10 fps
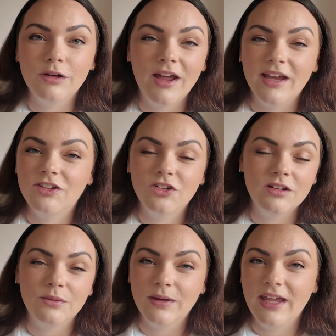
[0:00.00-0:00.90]
Like
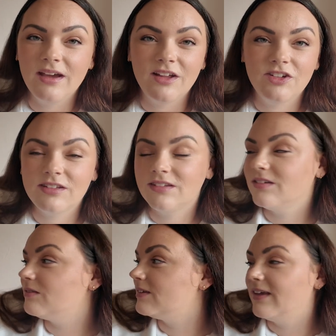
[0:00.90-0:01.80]
during the week, I
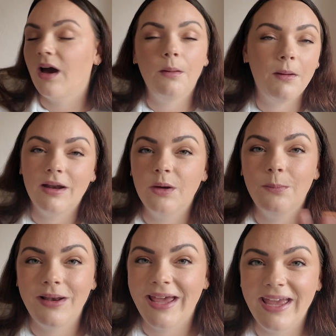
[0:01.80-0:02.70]
just set up our little
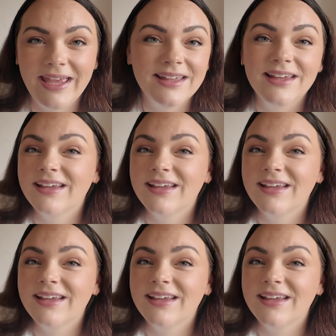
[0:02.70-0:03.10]
play